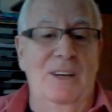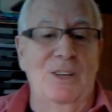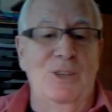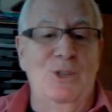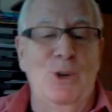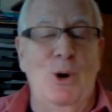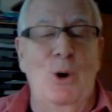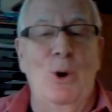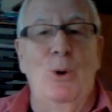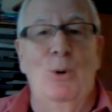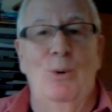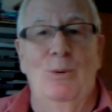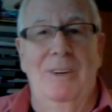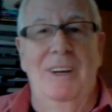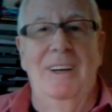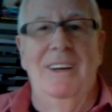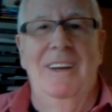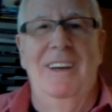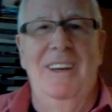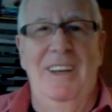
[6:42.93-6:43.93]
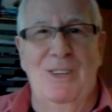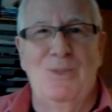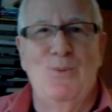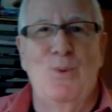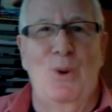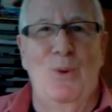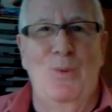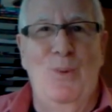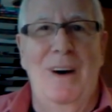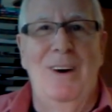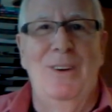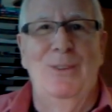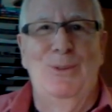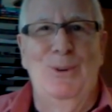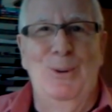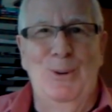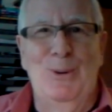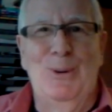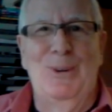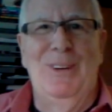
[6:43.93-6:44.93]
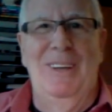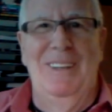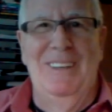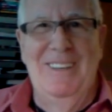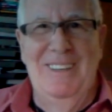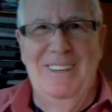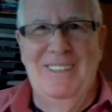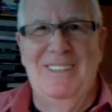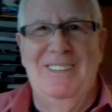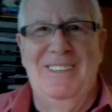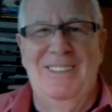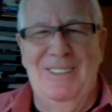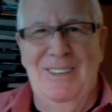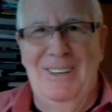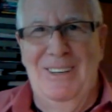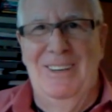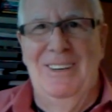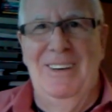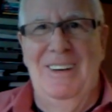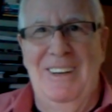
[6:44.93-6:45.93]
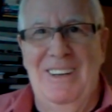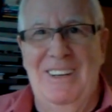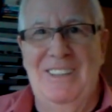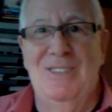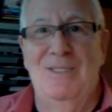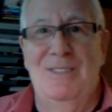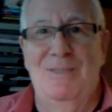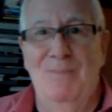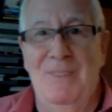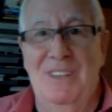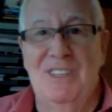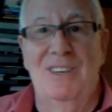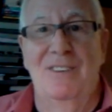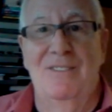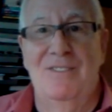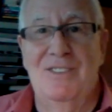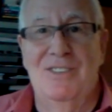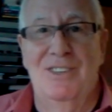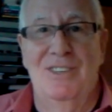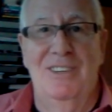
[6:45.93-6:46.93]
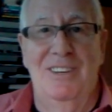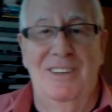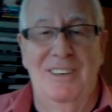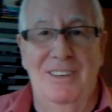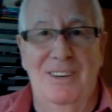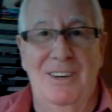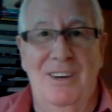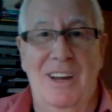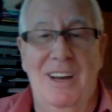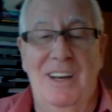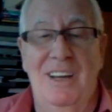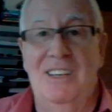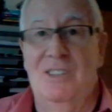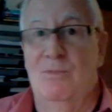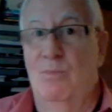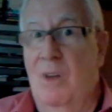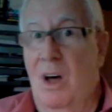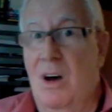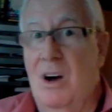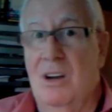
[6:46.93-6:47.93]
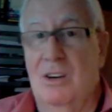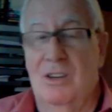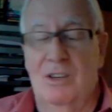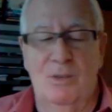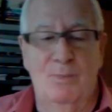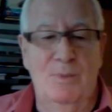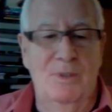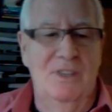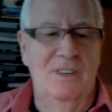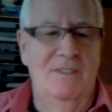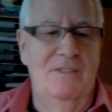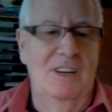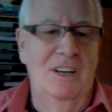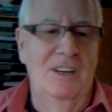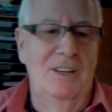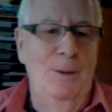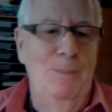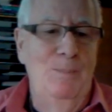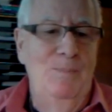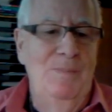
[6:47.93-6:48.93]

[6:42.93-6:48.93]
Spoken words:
So it's worthwhile to look at his missives and his blog specifically.